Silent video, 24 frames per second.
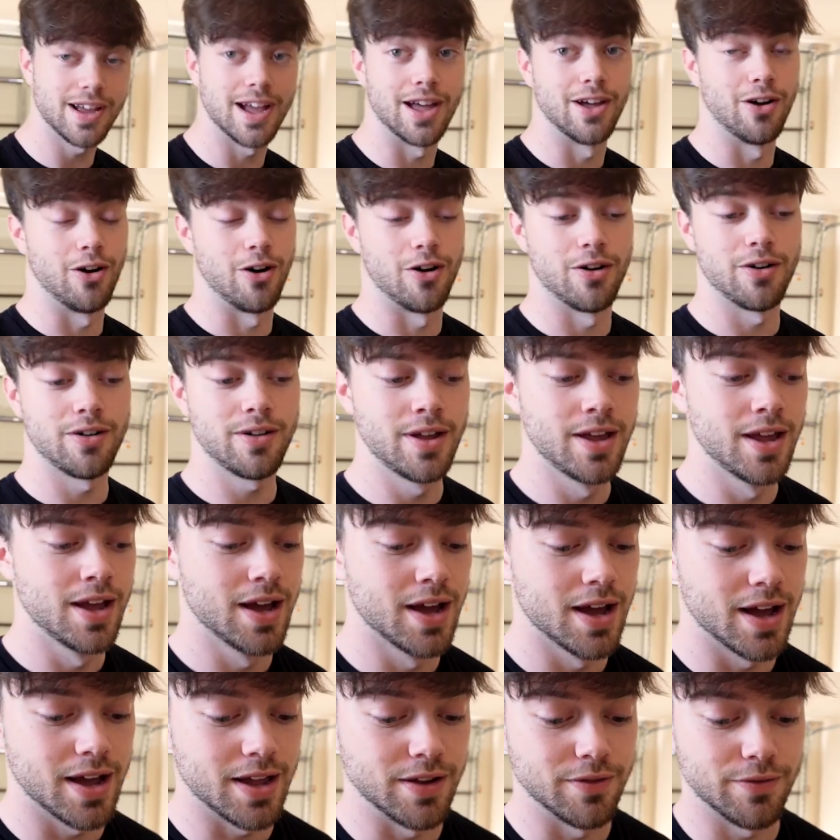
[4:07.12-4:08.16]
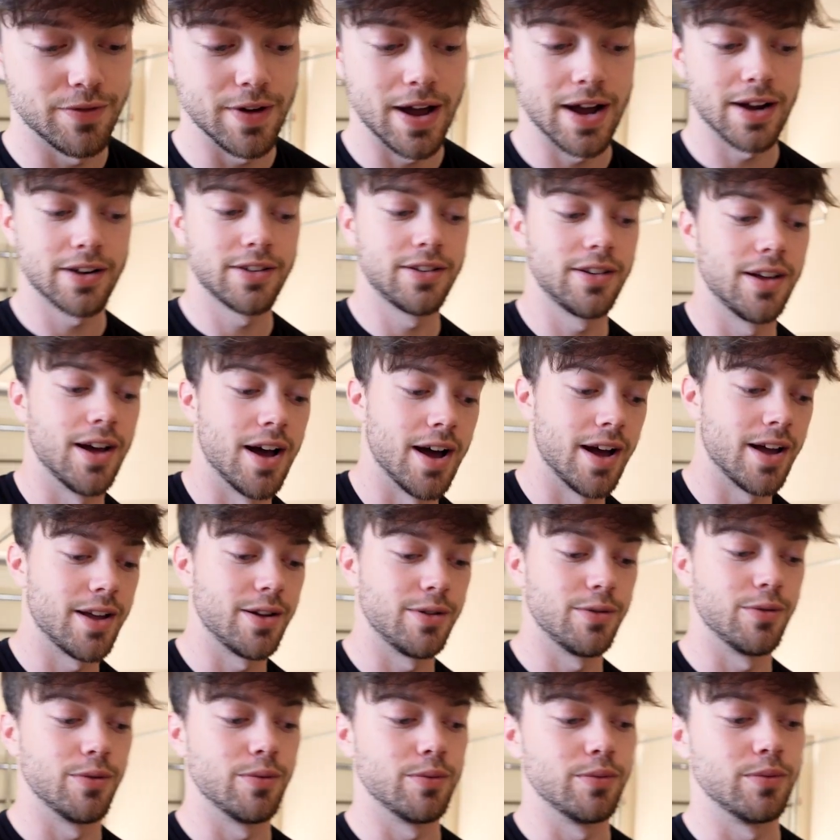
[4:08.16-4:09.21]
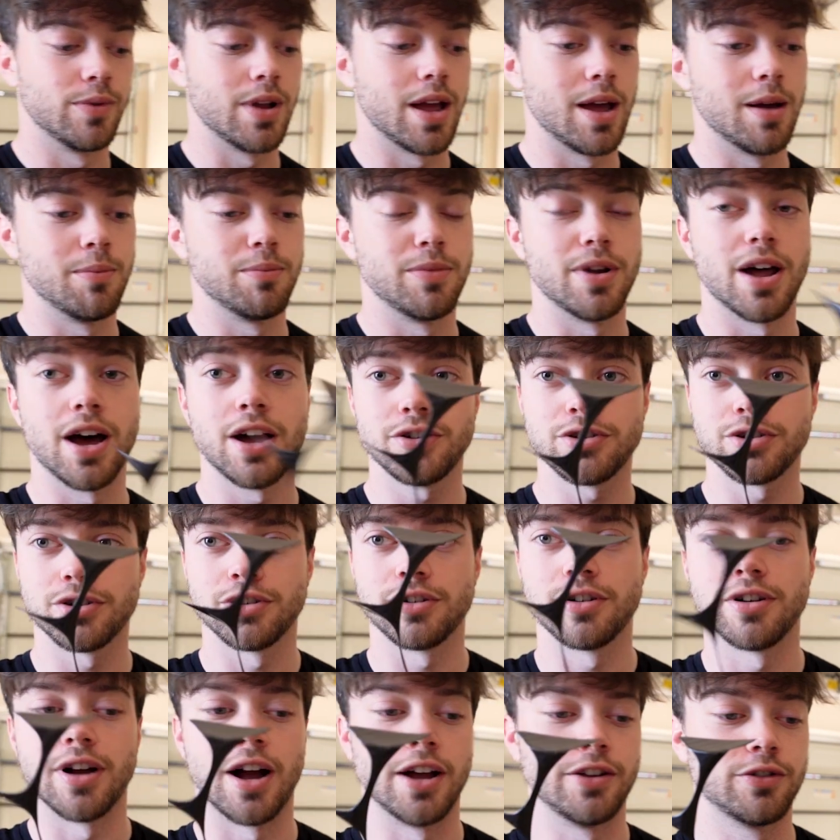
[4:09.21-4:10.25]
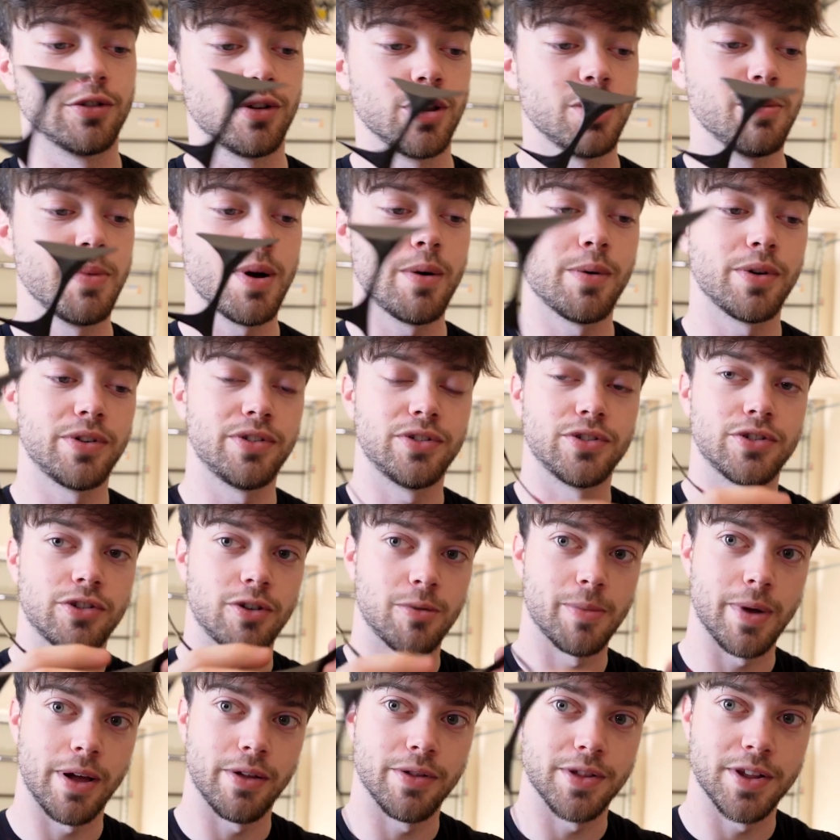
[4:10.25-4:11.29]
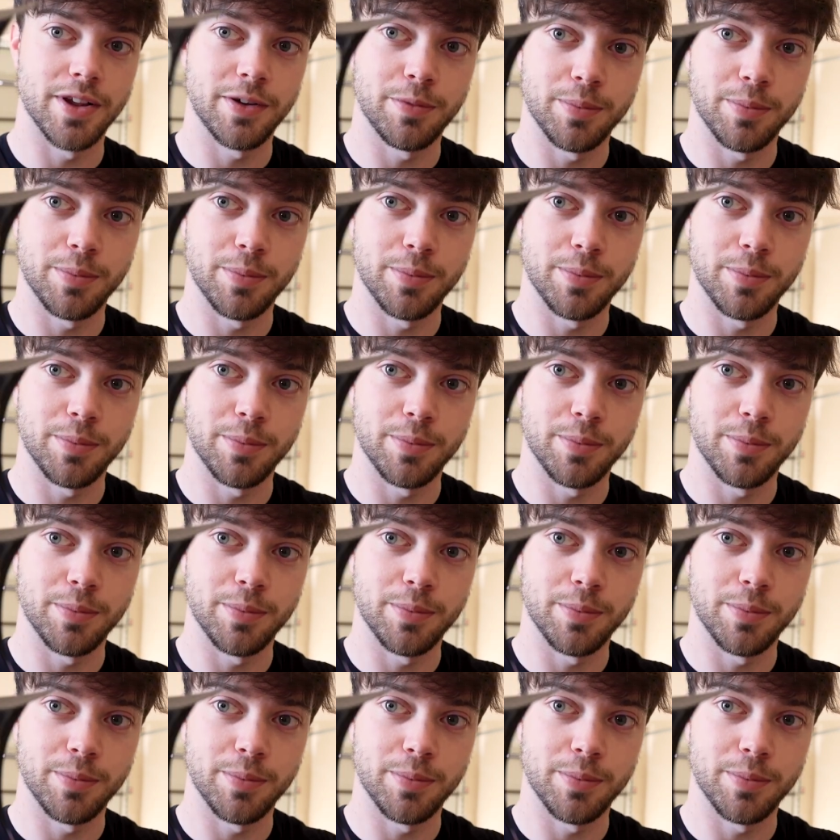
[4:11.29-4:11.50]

at all. In fact, I am not sure. I told them I wasn't sure about this